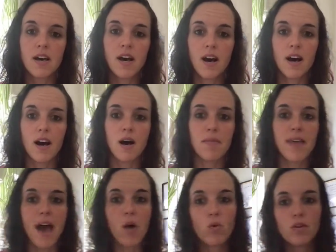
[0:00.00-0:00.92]

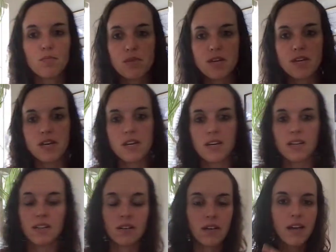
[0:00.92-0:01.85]
That would
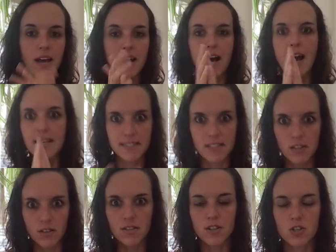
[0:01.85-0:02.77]
be an
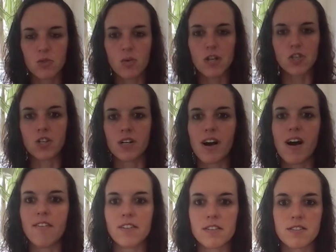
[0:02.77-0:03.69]
ideal situation,
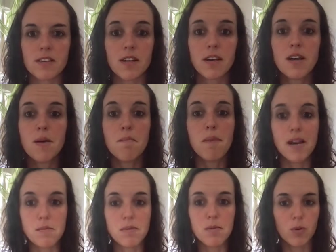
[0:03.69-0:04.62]
obviously.
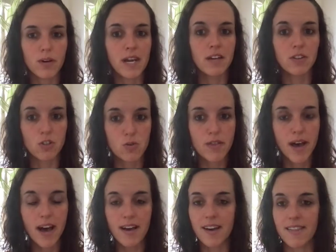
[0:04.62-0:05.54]
Many people can't do
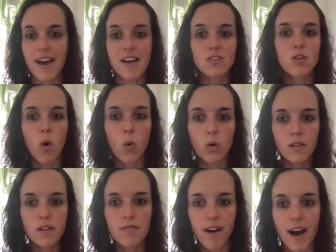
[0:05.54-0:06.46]
that, and that is
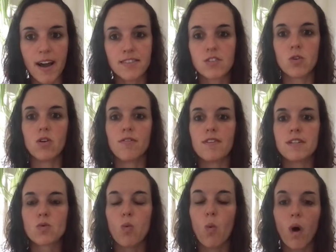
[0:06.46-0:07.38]
totally fine. So if
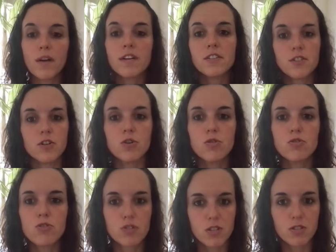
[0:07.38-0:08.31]
it's 1 to 2
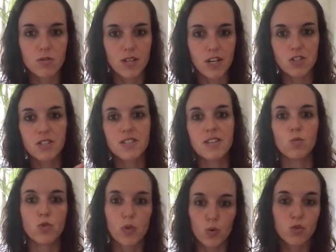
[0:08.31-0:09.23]
jiu-jitsu sessions
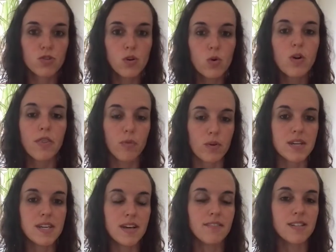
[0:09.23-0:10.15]
and 2 to
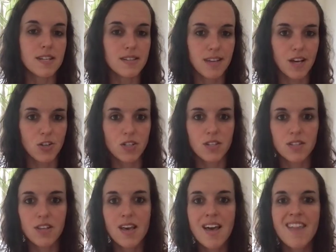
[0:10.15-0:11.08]
3 EFT
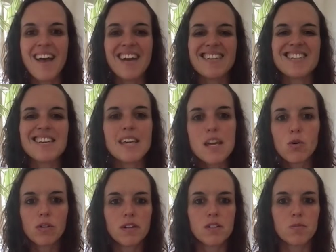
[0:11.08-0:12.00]
sessions, that is
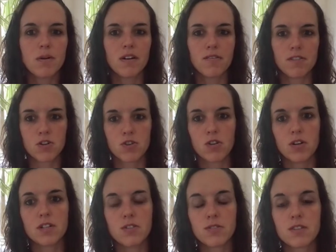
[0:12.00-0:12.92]
equally as beneficial,
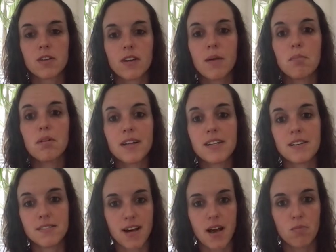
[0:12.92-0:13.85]
and you'll still get plenty
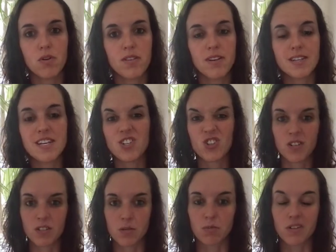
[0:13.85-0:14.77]
of time within each
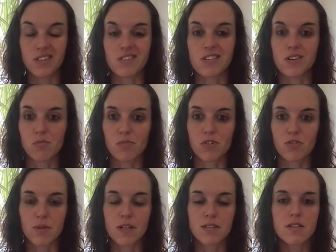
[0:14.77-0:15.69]
discipline to see
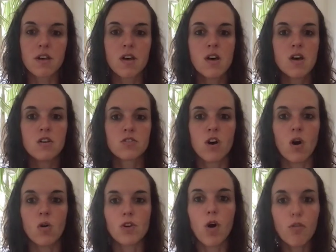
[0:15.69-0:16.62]
improvements.
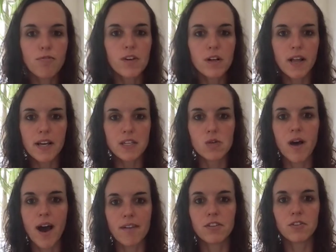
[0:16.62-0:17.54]
So don't feel like you
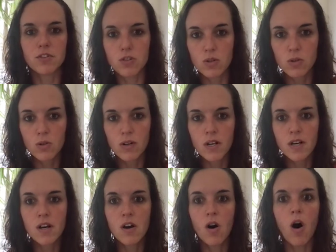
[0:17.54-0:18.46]
have to do
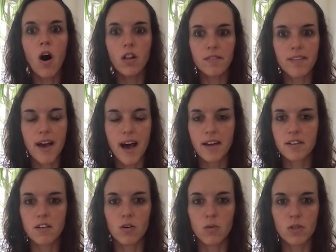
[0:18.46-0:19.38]
all of that,
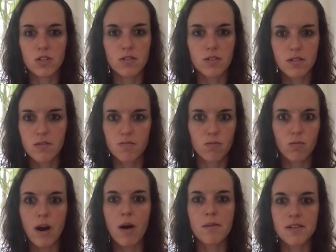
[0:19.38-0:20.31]
you know, which,
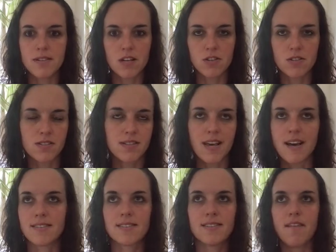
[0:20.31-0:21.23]
how many sessions is
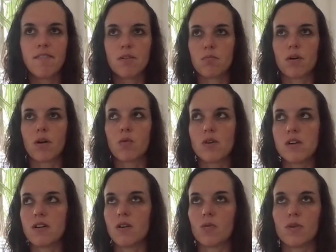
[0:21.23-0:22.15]
that? 7 per
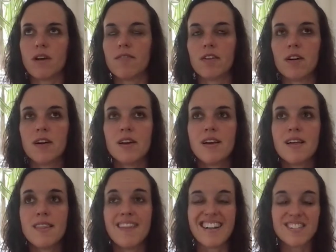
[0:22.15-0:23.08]
week or whatever.
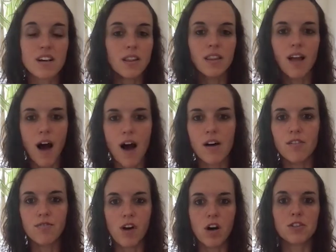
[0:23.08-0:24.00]
That's a lot
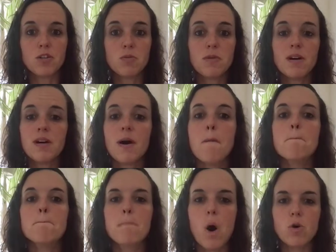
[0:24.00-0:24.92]
of volume.
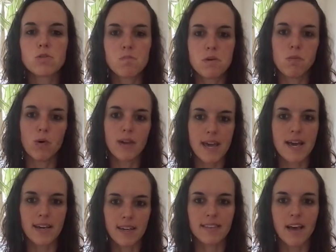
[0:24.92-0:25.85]
Most people
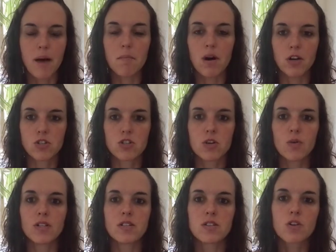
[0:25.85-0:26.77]
can't get that much. So
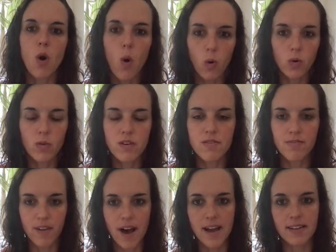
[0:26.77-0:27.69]
it's totally
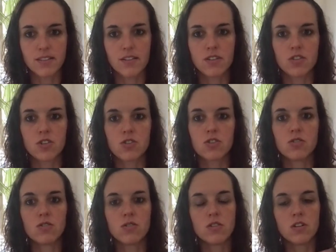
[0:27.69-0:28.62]
fine to just,
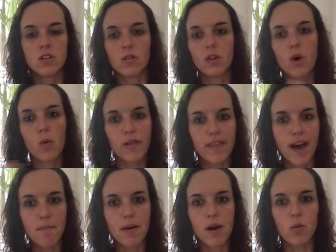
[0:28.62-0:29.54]
you know, lower
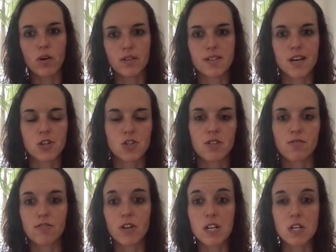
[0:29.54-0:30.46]
that by 1
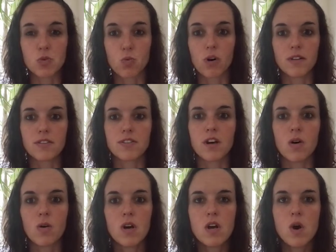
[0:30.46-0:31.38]
session for each one.
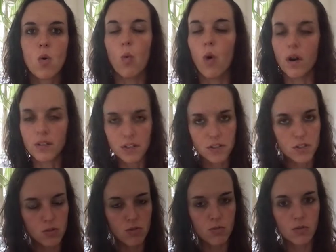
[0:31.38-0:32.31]
So 1 to
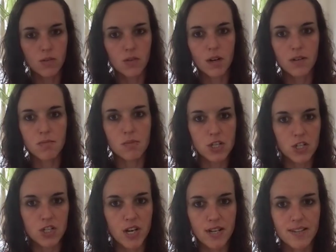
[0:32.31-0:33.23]
2
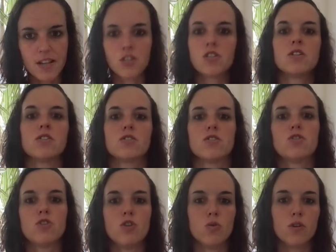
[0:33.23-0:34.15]
BJJ sessions,
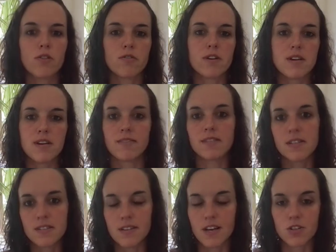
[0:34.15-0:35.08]
2 to 3
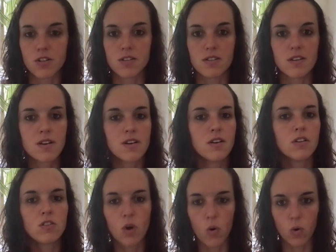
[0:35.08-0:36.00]
EFT sessions,
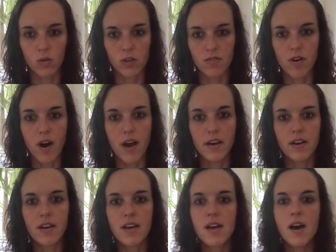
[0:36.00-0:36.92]
totally
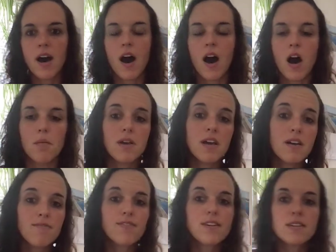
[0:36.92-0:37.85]
fine.
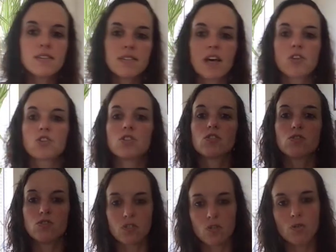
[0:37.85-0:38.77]
If these sessions
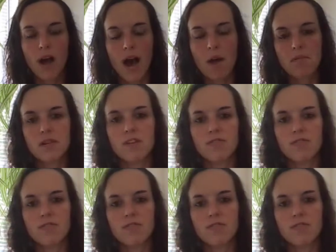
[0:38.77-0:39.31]
do happen to